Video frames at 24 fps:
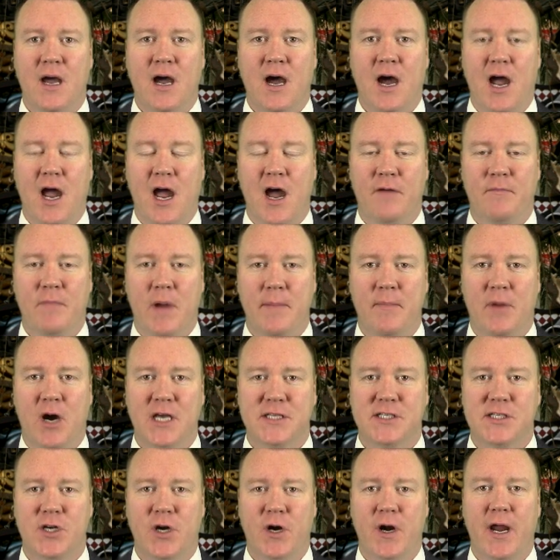I have my
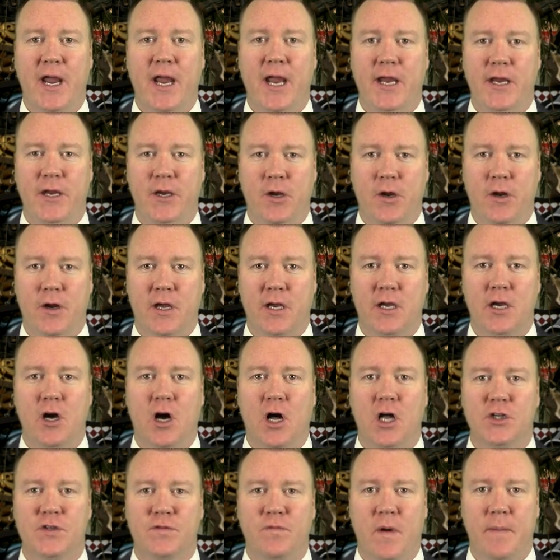Monster 8-unit
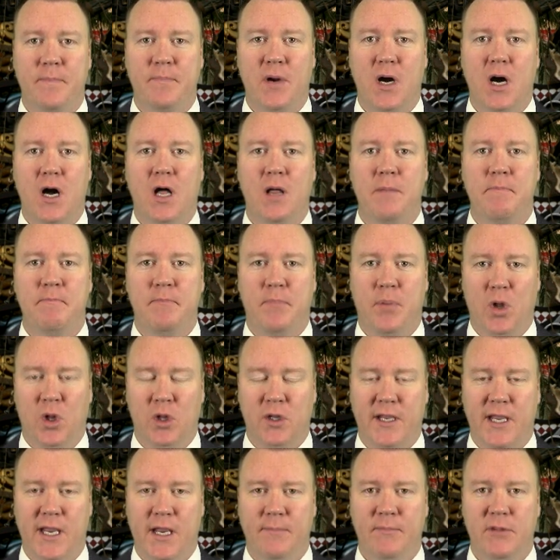college football
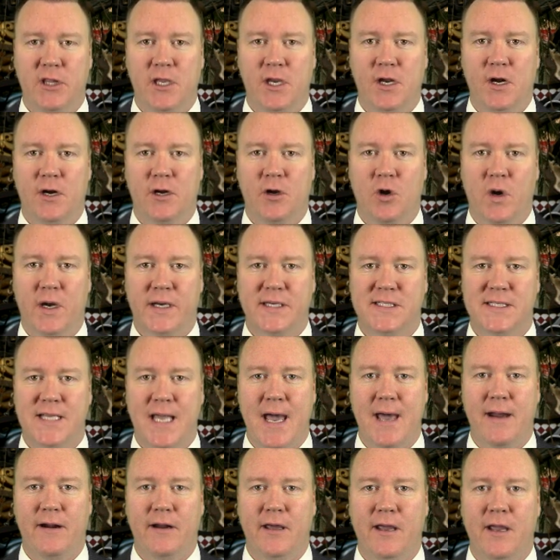bowl game of the year going
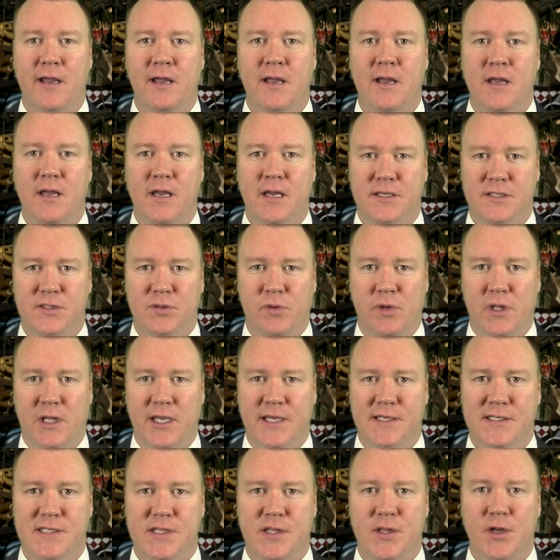Saturday. It's
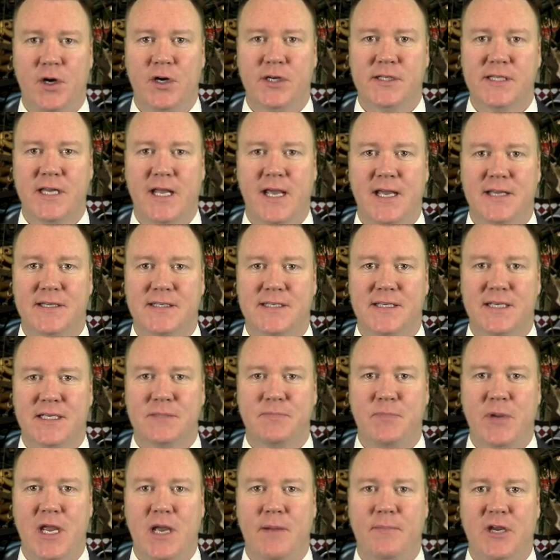released Thursday at 6
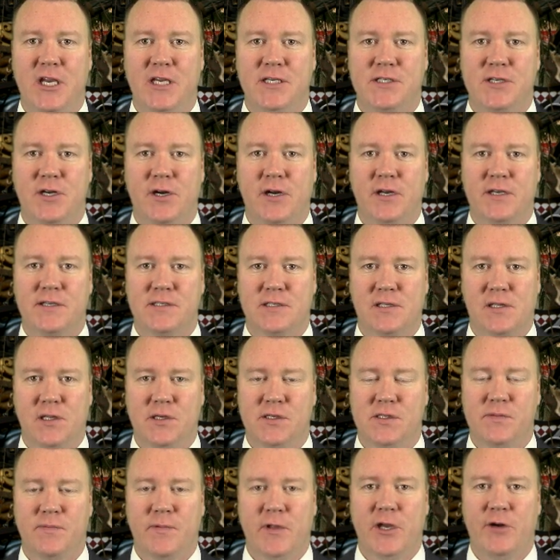p.m. Eastern
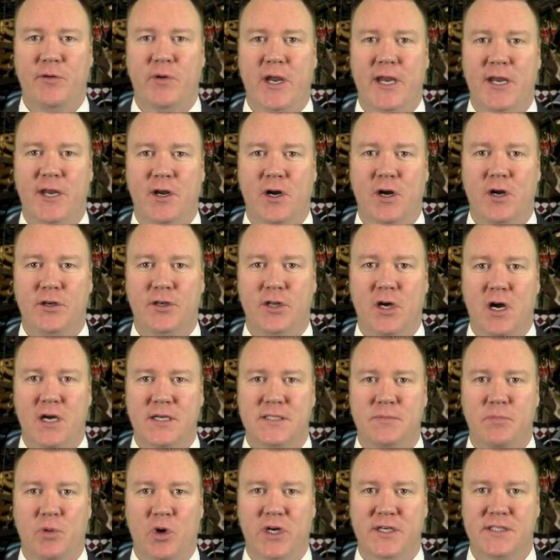exclusively right here at
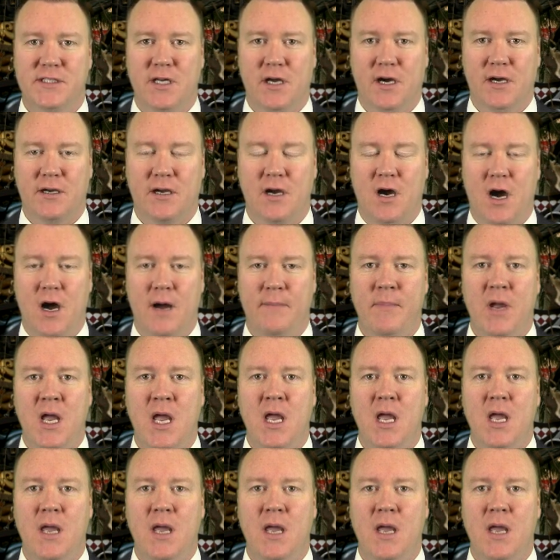DocSports.com.